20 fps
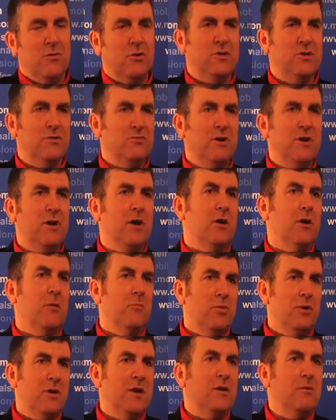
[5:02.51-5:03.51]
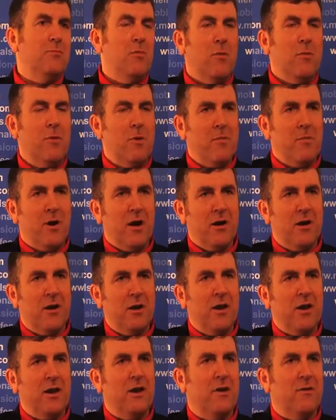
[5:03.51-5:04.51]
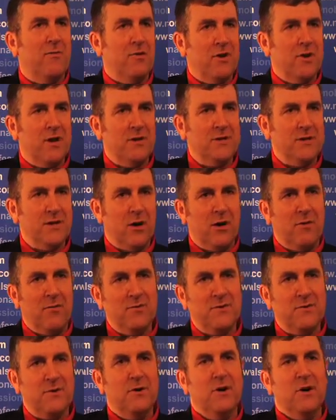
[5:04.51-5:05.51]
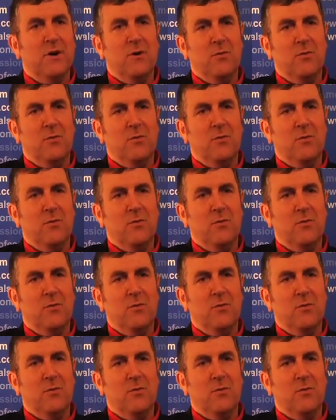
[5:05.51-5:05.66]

which is really a complete mobile marketing and advertising offer,